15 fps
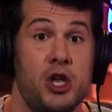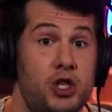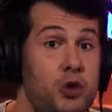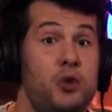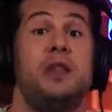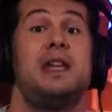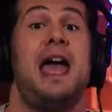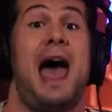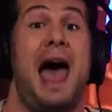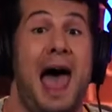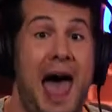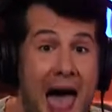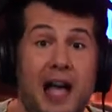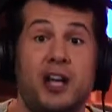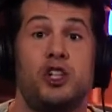to the
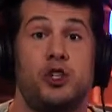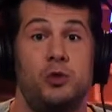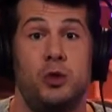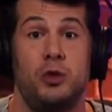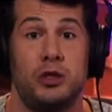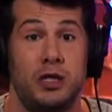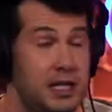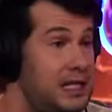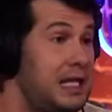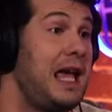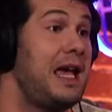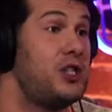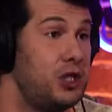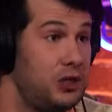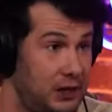actual
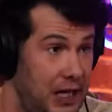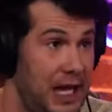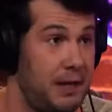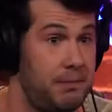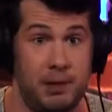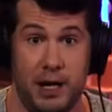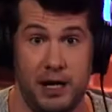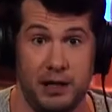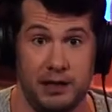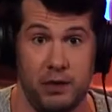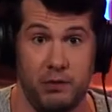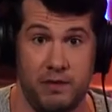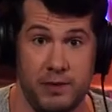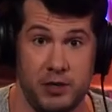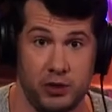contagion-like bug
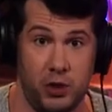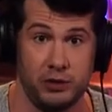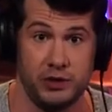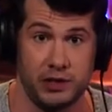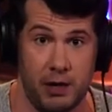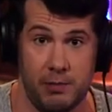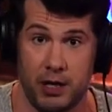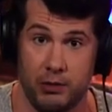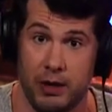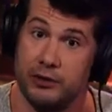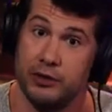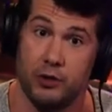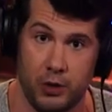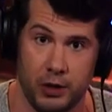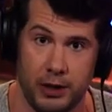that we've been told is coming
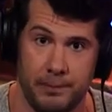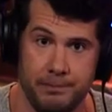around the corner.